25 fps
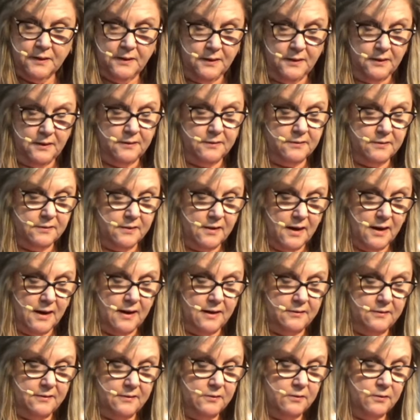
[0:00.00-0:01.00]
It is
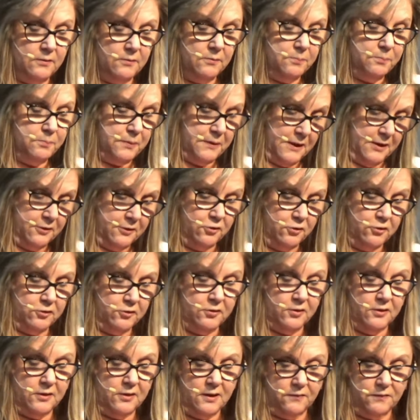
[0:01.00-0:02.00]
God's pleasure
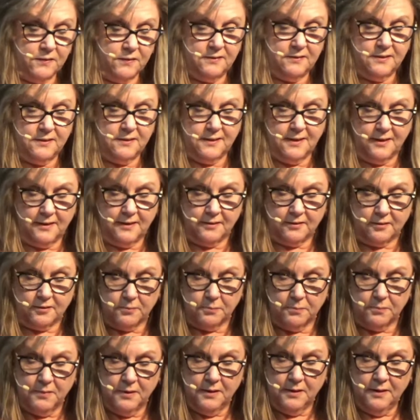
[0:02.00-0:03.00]
to give us the
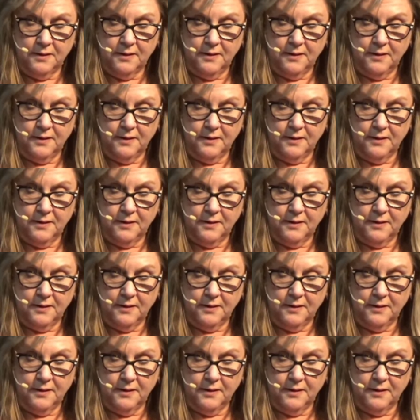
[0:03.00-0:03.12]
kingdom.